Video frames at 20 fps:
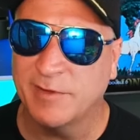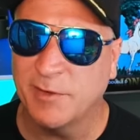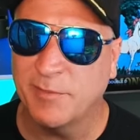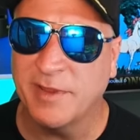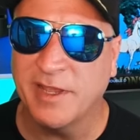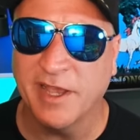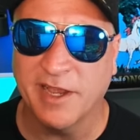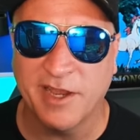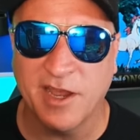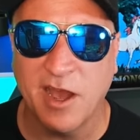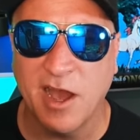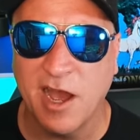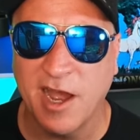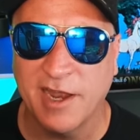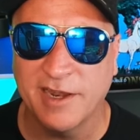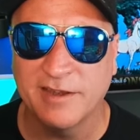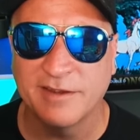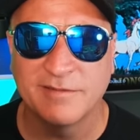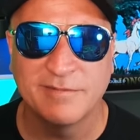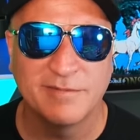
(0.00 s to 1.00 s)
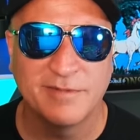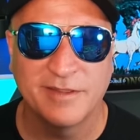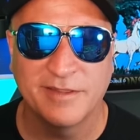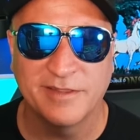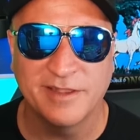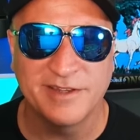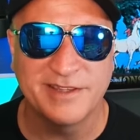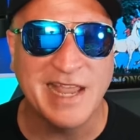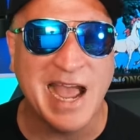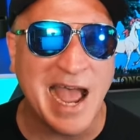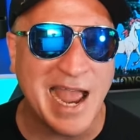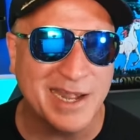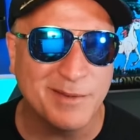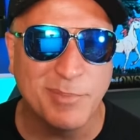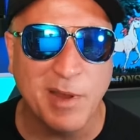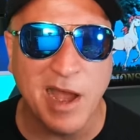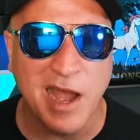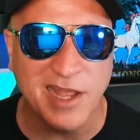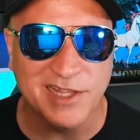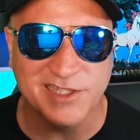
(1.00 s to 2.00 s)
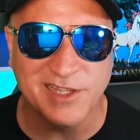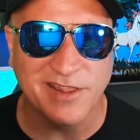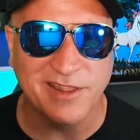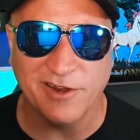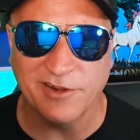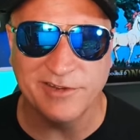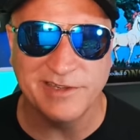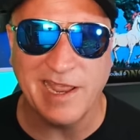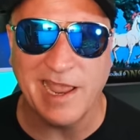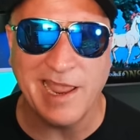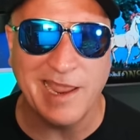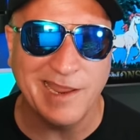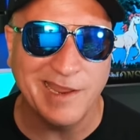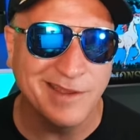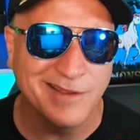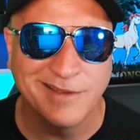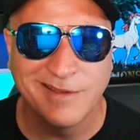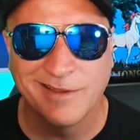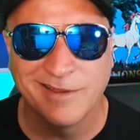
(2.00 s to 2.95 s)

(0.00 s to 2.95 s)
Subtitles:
to be a con. The Tide Pods of their day.